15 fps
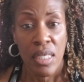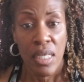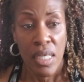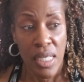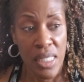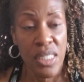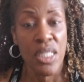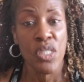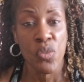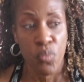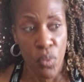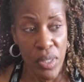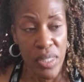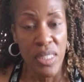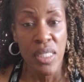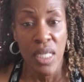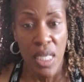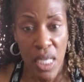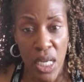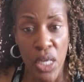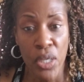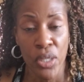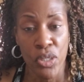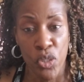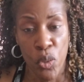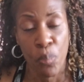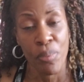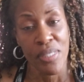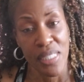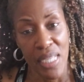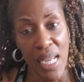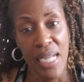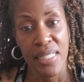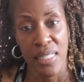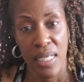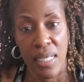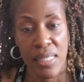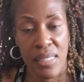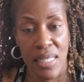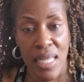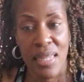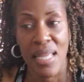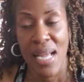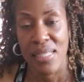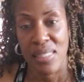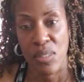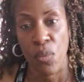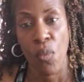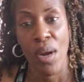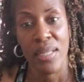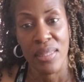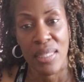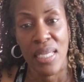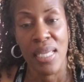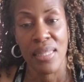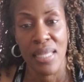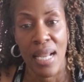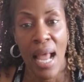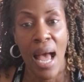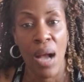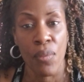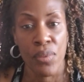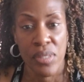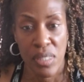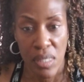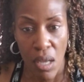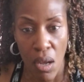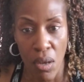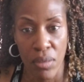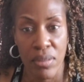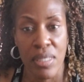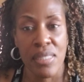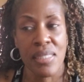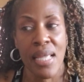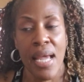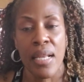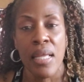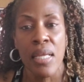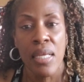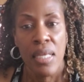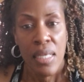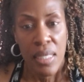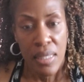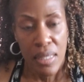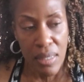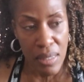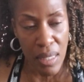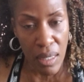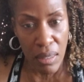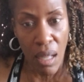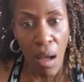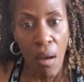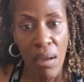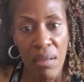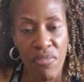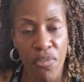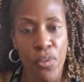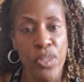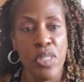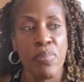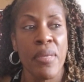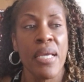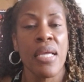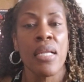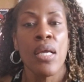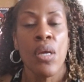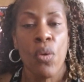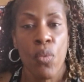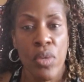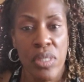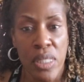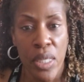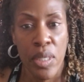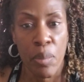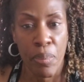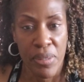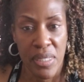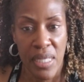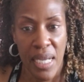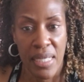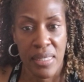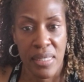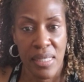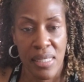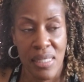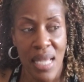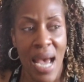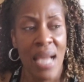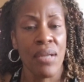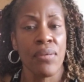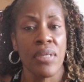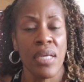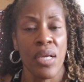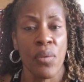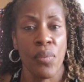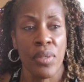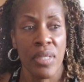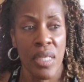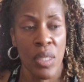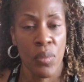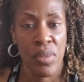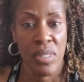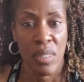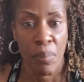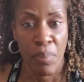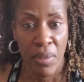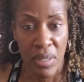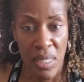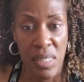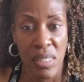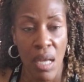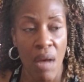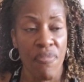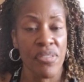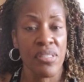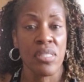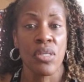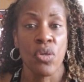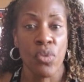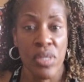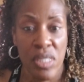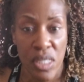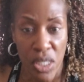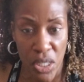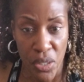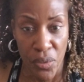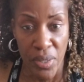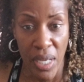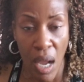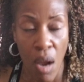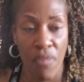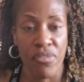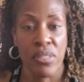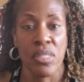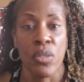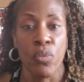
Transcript: He just was here to protect us. And that's the one thing that I was taught, is that the law enforcement was here to protect us. I don't care whether it was a police officer or a security officer.